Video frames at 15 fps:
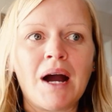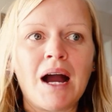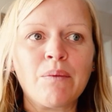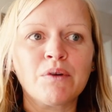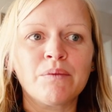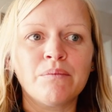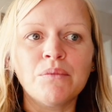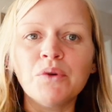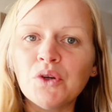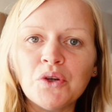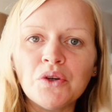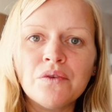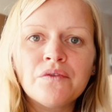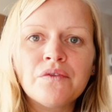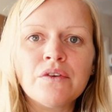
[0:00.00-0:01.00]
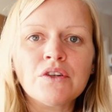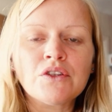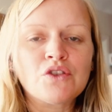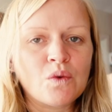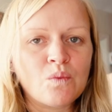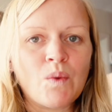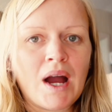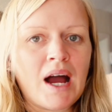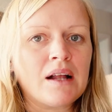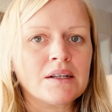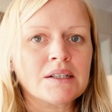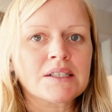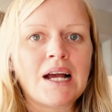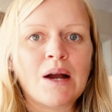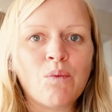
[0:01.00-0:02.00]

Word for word: but I would move somewhere else.